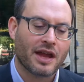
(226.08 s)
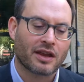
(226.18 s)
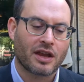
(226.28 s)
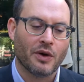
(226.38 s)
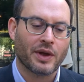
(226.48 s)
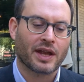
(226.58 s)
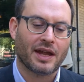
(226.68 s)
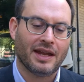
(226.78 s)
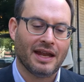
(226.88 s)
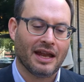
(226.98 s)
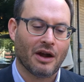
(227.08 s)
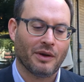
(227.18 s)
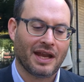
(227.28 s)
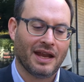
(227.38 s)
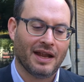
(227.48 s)
know that
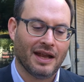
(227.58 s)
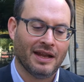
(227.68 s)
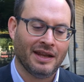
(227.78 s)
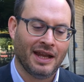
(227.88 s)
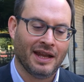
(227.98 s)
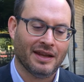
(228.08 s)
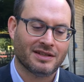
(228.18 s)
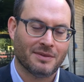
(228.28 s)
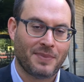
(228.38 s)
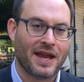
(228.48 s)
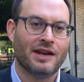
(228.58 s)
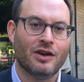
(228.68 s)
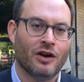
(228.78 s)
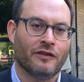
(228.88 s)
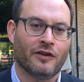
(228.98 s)
in the
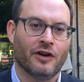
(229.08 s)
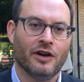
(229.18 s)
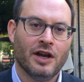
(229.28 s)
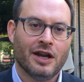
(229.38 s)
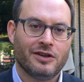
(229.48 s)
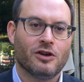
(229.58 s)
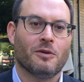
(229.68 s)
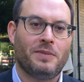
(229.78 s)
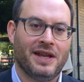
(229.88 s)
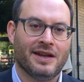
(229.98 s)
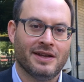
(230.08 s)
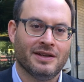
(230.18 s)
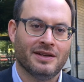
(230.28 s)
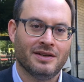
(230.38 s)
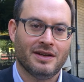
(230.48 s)
debate over the
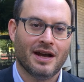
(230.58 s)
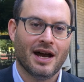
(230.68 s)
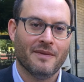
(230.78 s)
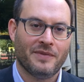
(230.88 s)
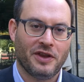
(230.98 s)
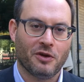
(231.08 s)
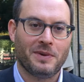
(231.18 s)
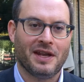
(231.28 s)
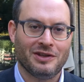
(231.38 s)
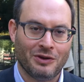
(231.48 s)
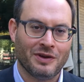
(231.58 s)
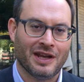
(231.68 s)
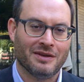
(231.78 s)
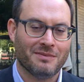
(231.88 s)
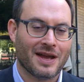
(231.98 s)
European
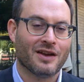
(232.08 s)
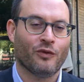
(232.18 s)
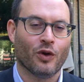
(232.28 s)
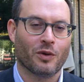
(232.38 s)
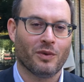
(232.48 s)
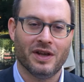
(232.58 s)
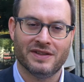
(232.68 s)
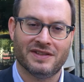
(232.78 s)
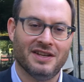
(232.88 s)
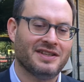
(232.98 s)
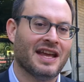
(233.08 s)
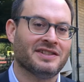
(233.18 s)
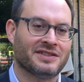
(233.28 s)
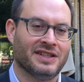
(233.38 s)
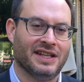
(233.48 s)
Union, Manafort was
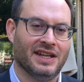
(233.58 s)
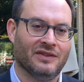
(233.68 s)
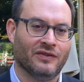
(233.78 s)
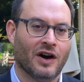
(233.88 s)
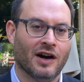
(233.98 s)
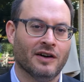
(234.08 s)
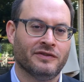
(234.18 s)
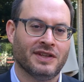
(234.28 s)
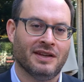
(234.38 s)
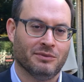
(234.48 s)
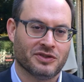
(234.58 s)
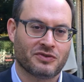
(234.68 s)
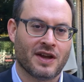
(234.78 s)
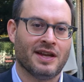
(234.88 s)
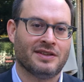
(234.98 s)
intensely involved
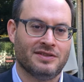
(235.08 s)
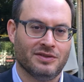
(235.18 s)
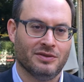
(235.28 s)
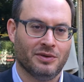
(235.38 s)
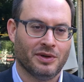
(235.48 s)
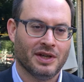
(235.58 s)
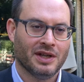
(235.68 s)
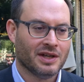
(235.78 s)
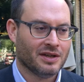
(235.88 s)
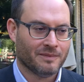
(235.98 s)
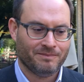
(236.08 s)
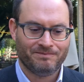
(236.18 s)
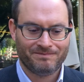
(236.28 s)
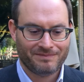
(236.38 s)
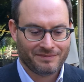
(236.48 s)
and was trying to.
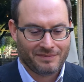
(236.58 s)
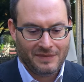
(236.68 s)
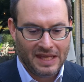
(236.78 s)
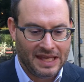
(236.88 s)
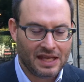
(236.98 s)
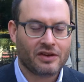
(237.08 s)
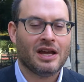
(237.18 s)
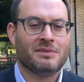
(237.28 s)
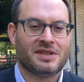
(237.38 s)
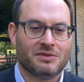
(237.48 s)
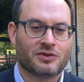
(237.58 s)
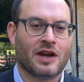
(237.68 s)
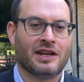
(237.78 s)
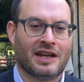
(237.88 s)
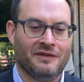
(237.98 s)
He claims he
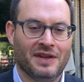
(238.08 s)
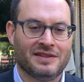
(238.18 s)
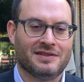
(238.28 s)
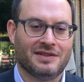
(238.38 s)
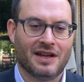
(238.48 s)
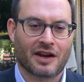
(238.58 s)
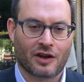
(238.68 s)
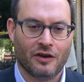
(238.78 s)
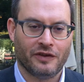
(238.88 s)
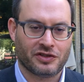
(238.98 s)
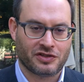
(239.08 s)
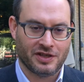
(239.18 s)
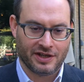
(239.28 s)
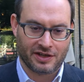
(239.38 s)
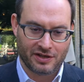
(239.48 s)
was trying to convince
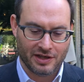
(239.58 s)
Yanukovych